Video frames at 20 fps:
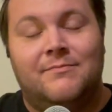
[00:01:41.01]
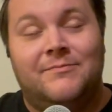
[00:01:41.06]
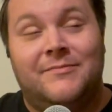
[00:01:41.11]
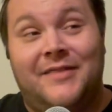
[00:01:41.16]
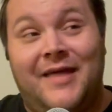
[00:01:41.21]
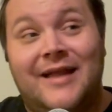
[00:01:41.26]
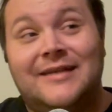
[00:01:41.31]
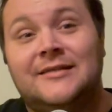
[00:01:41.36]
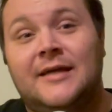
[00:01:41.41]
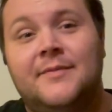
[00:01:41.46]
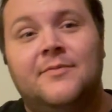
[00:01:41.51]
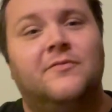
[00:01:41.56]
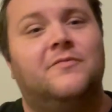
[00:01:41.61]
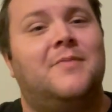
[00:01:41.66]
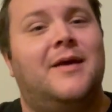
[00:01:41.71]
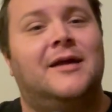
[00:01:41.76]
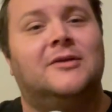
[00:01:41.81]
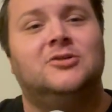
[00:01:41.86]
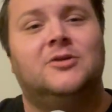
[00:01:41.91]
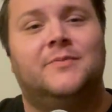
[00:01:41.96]
that type of
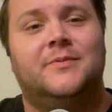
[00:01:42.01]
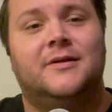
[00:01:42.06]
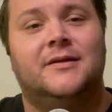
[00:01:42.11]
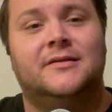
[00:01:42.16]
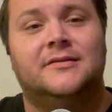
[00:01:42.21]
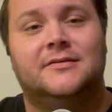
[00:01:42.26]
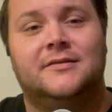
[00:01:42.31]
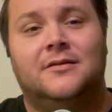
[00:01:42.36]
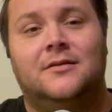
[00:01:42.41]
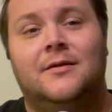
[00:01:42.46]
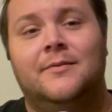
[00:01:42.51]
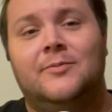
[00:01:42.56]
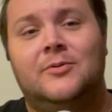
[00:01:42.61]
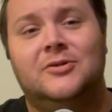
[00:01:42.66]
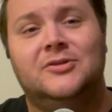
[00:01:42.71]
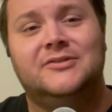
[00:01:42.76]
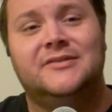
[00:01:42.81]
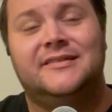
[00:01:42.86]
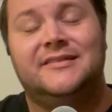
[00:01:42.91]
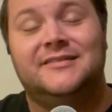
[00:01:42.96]
matchup against the
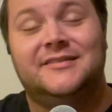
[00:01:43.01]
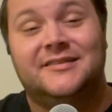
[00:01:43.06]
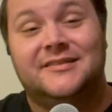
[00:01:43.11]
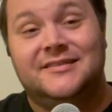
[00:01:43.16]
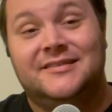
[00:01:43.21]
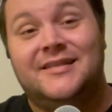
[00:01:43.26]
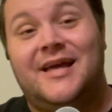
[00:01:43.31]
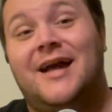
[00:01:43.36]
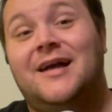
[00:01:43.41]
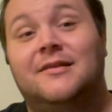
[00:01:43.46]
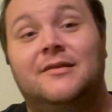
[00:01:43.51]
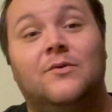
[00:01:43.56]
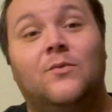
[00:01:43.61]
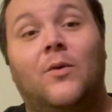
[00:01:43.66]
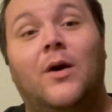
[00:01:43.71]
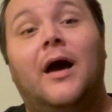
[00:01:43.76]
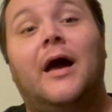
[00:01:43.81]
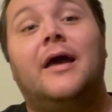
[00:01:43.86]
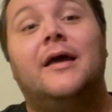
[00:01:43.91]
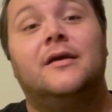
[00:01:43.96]
Clippers is exactly
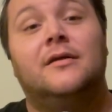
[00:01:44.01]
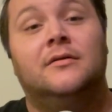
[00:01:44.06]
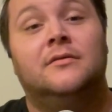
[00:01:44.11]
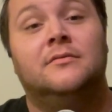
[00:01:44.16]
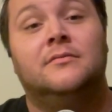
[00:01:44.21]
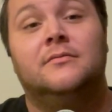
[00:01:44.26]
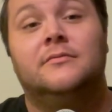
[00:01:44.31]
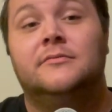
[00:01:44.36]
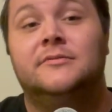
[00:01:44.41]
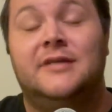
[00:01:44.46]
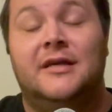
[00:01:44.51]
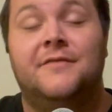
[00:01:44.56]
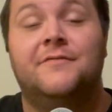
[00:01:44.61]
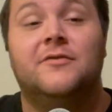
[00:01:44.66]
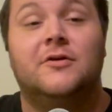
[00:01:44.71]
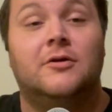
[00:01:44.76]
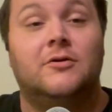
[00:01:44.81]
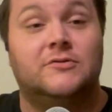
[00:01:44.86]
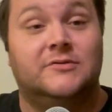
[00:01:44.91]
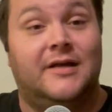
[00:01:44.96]
why Denver
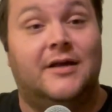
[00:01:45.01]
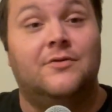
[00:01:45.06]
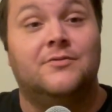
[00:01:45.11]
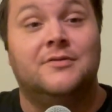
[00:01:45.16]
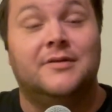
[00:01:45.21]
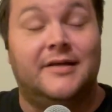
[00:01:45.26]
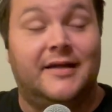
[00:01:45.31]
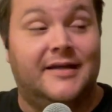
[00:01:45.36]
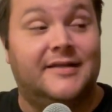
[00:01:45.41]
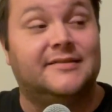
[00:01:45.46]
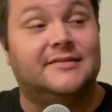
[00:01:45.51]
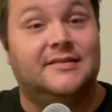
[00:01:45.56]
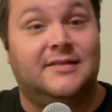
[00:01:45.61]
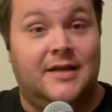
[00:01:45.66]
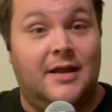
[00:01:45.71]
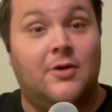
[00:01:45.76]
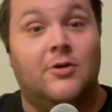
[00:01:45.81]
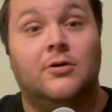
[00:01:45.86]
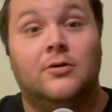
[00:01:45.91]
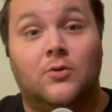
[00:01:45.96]
goes out and gets an
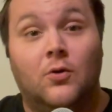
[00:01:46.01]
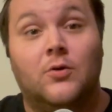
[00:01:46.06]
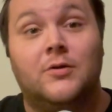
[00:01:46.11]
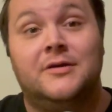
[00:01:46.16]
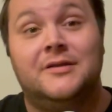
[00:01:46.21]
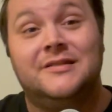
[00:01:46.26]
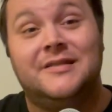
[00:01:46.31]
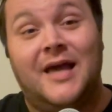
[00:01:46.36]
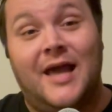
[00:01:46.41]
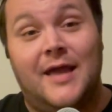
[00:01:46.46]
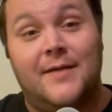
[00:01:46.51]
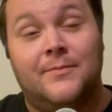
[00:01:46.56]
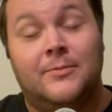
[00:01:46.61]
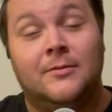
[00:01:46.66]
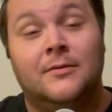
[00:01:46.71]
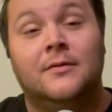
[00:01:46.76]
Aaron Gordon type.